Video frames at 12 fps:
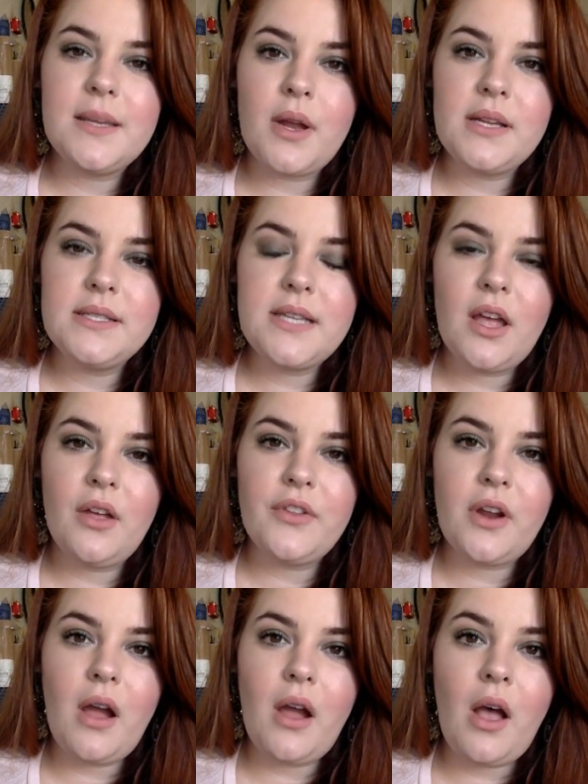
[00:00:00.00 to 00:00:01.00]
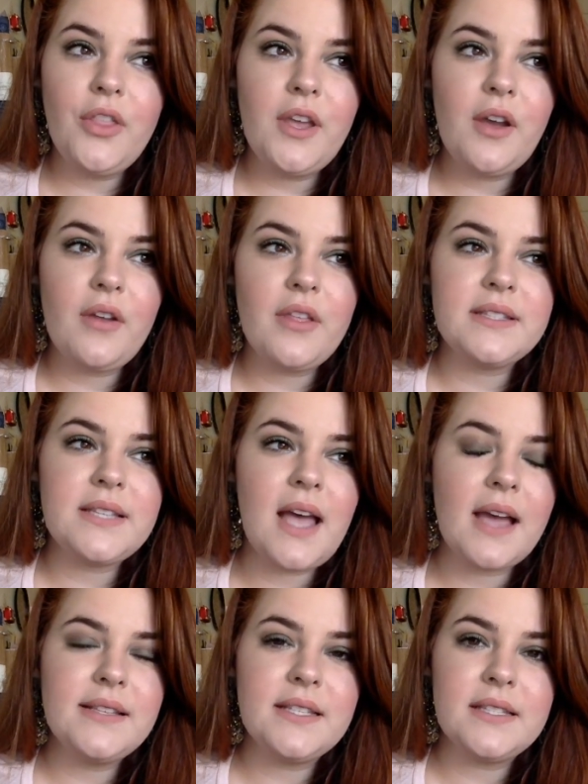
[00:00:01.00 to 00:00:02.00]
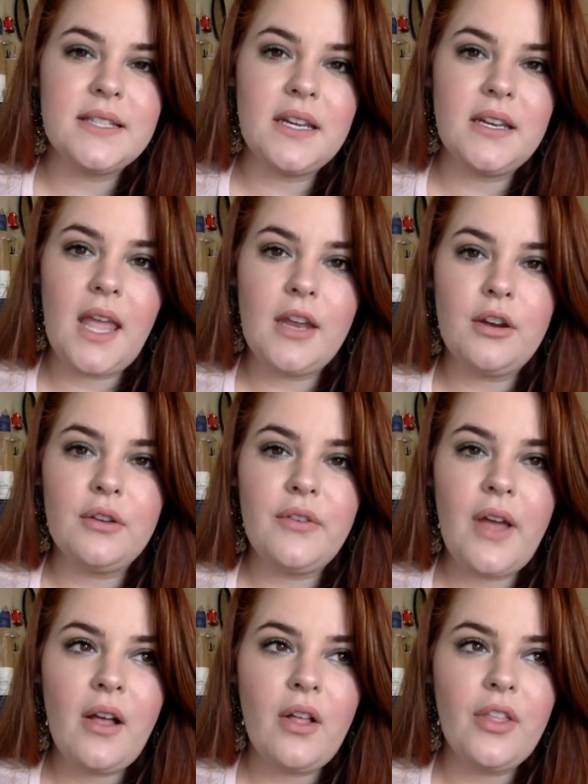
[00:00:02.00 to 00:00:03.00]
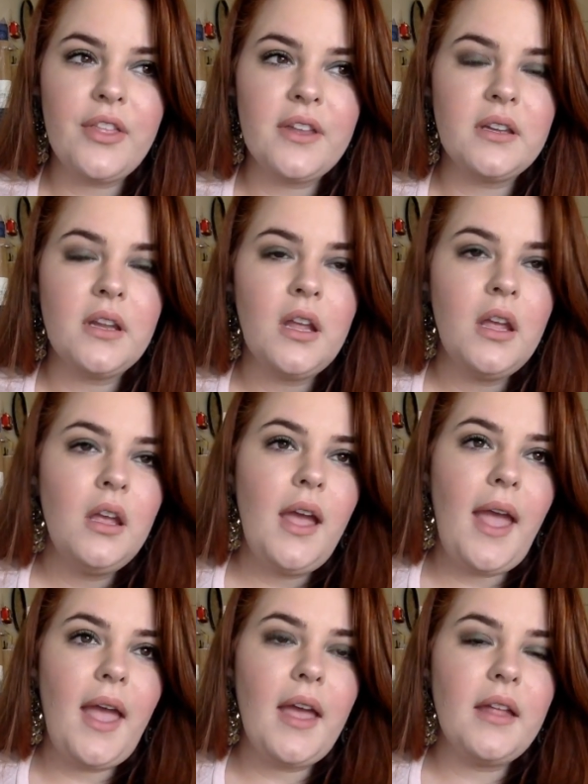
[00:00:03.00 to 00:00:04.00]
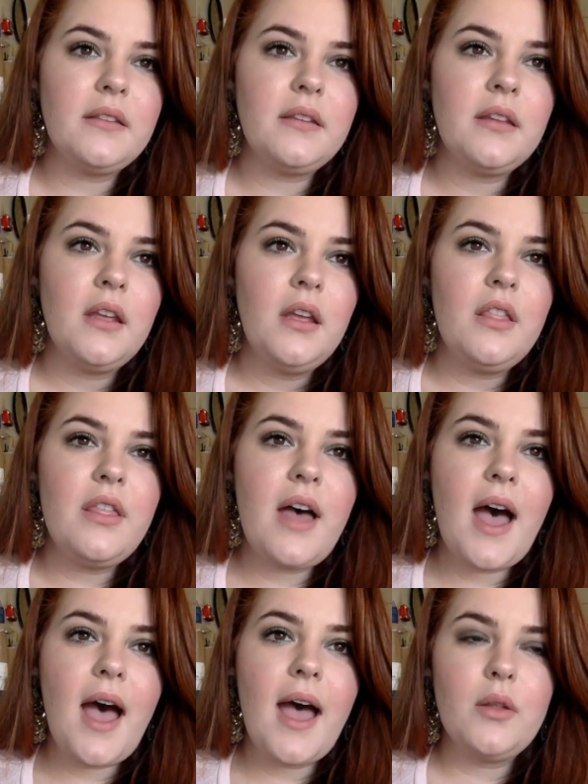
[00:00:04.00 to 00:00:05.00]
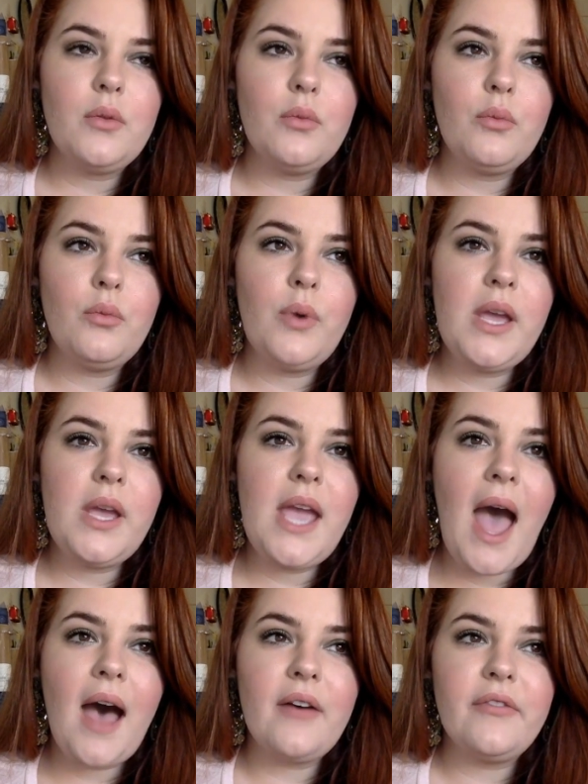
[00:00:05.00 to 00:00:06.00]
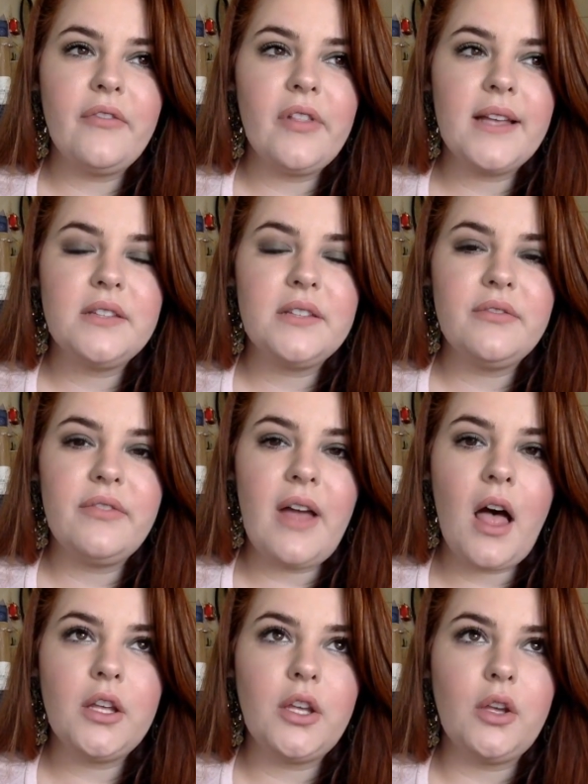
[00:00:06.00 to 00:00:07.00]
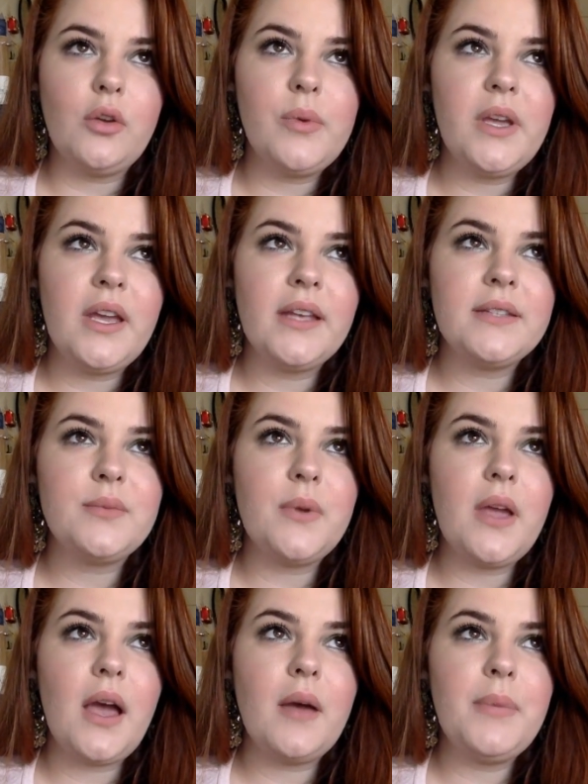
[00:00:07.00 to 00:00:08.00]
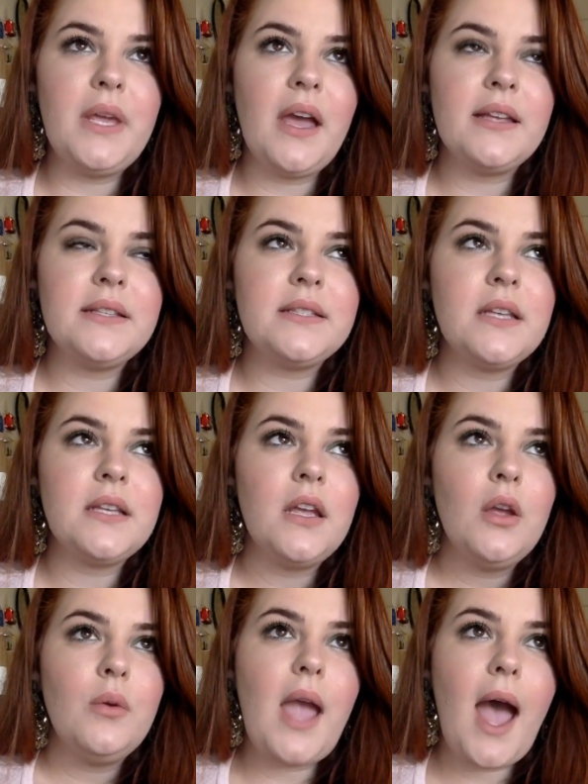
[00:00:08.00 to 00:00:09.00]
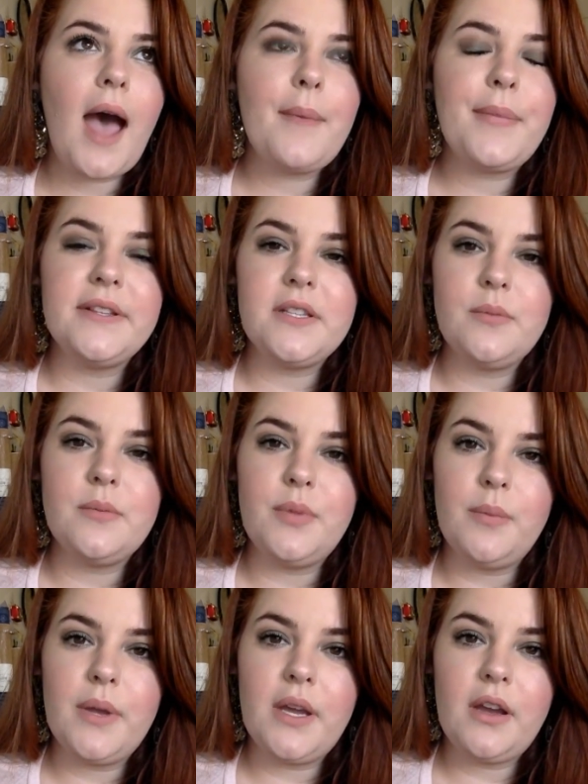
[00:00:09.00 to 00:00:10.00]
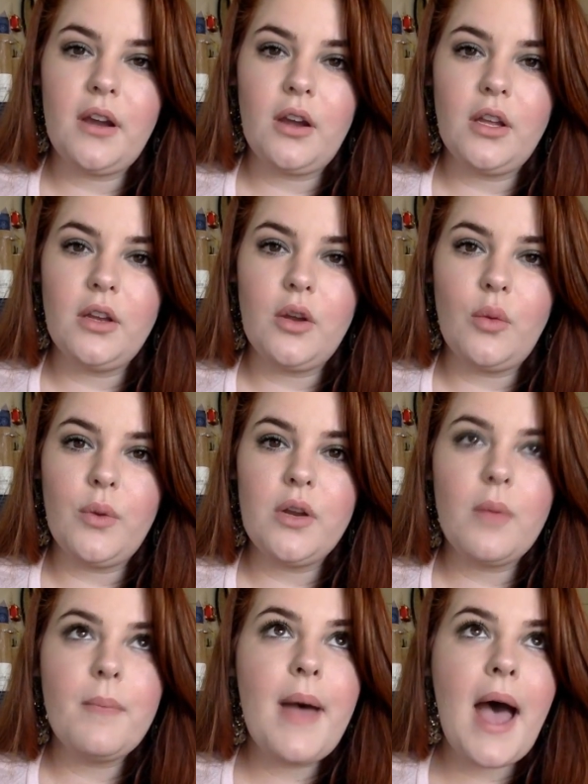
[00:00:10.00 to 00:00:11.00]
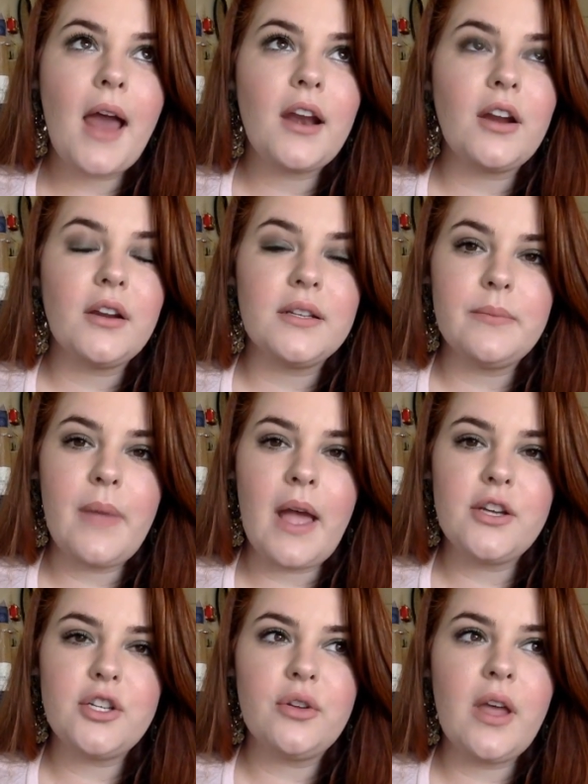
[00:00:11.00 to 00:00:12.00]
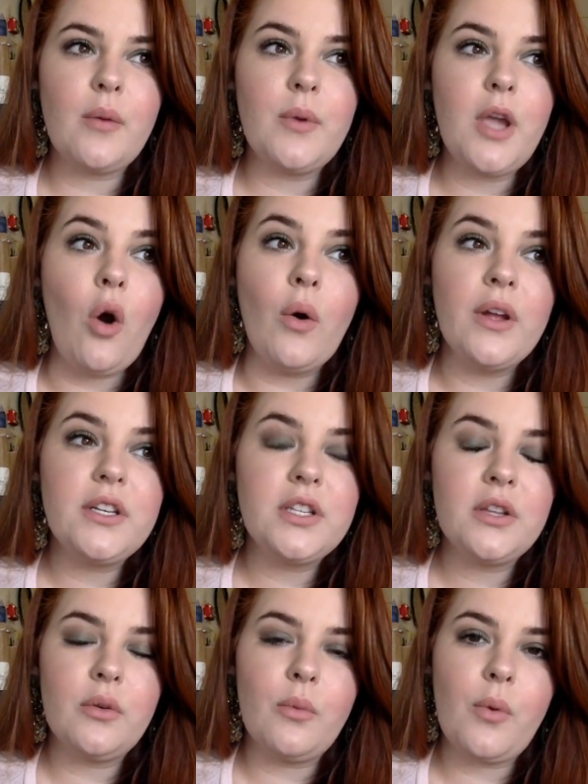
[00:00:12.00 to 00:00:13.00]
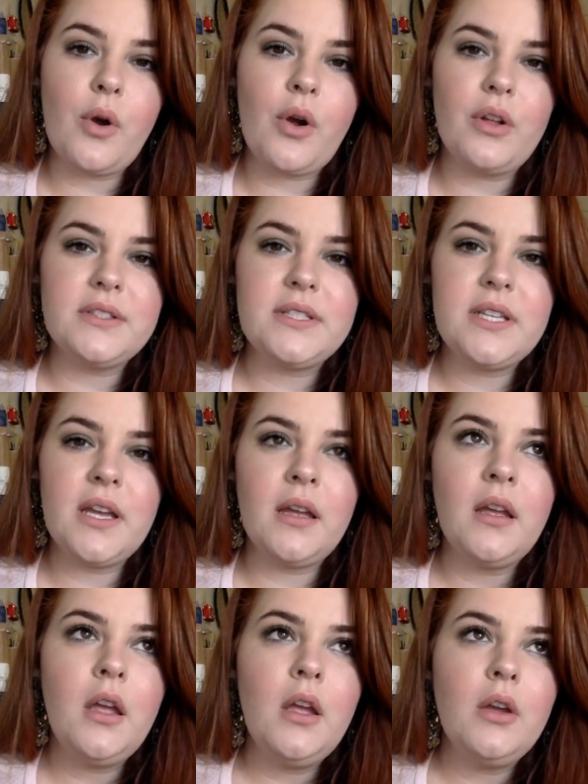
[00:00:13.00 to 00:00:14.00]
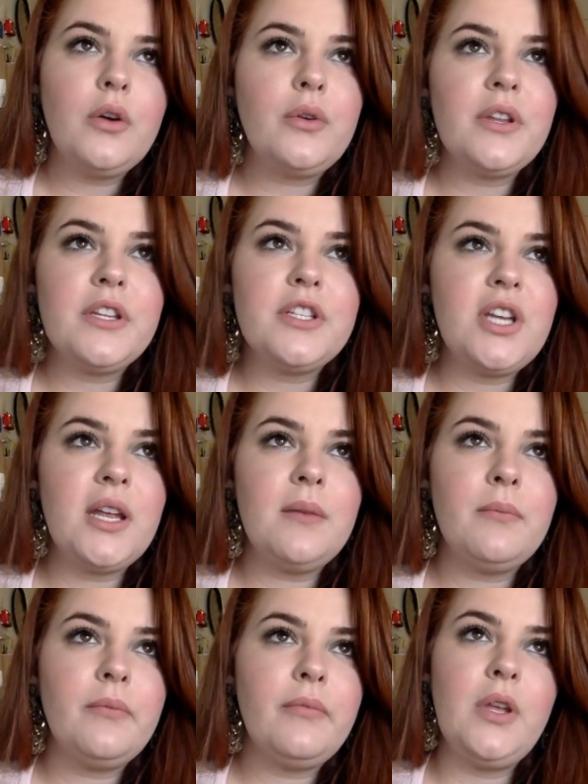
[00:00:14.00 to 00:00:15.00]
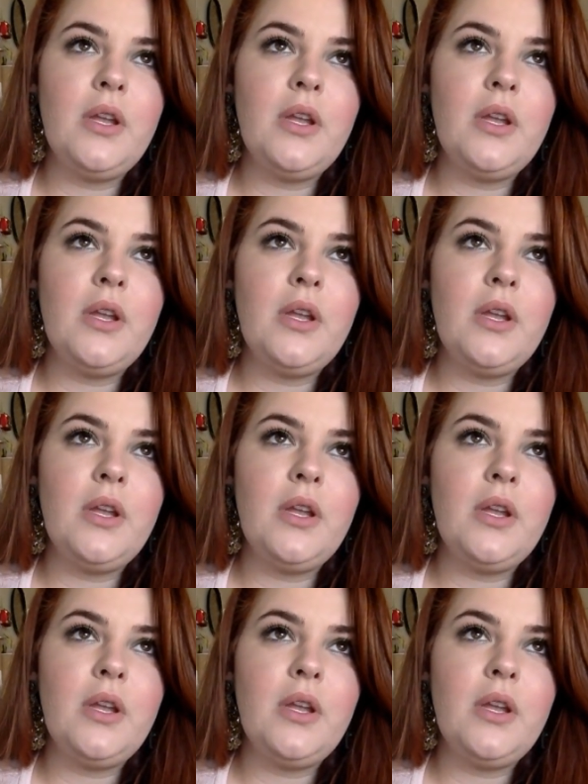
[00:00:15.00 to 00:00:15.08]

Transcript: someone and tell if they're healthy or that size is an indicator of health and that we have less value because we happen to be bigger. We don't matter as much or that we owe it to the world to go to the gym,